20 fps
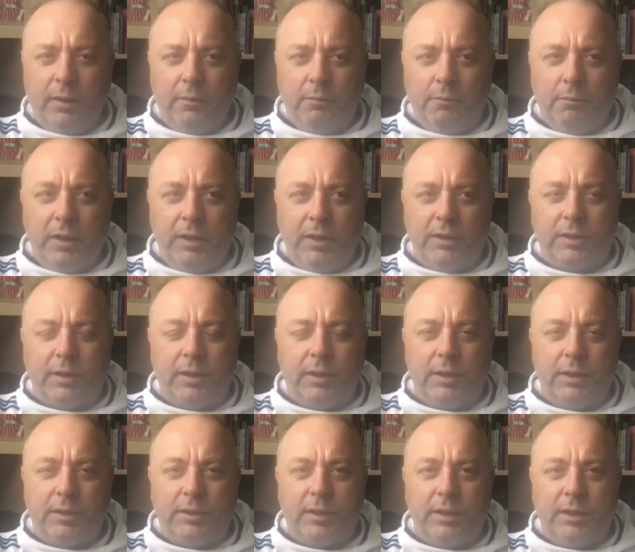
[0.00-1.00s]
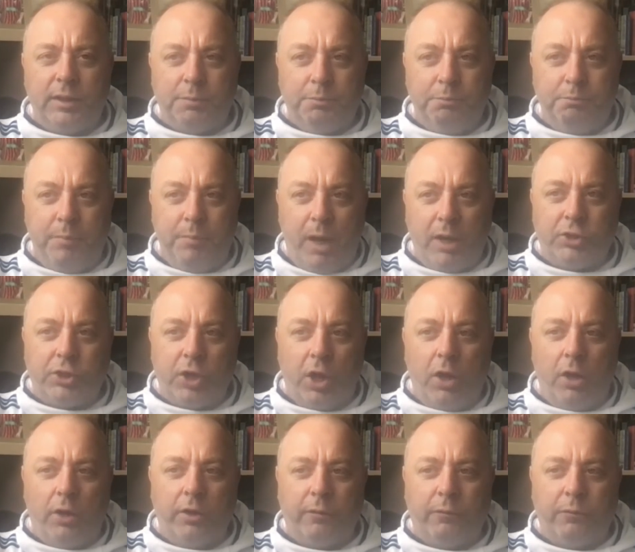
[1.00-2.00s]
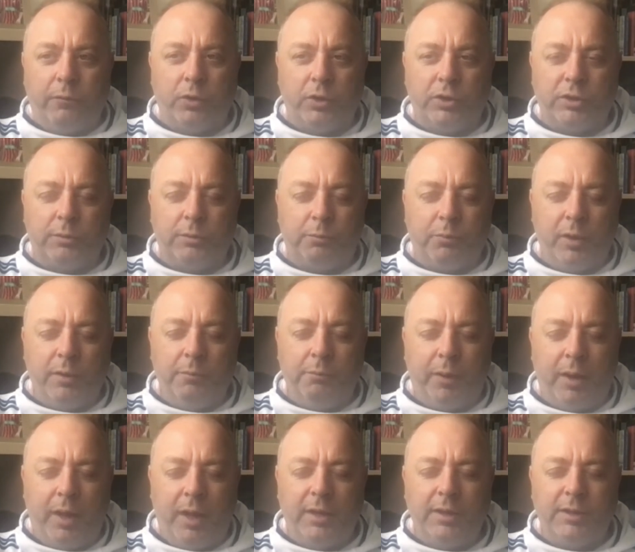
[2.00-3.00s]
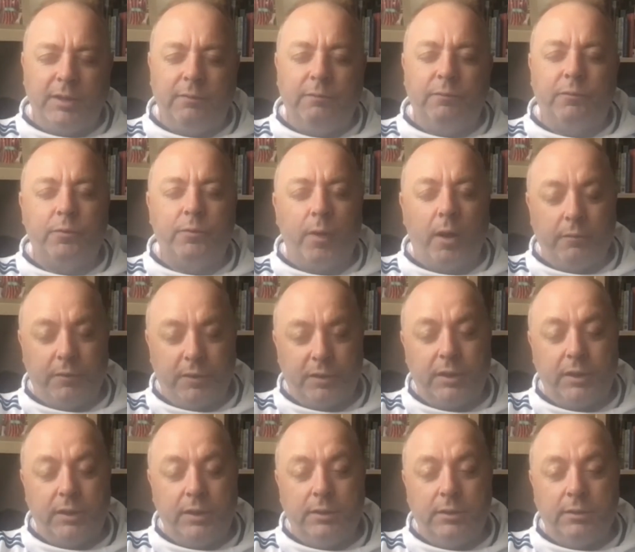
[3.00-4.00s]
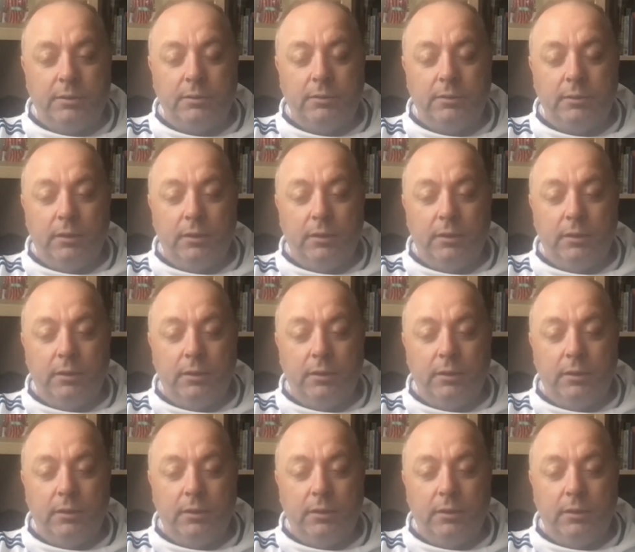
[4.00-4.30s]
means that it's much harder for us to bring players in from overseas.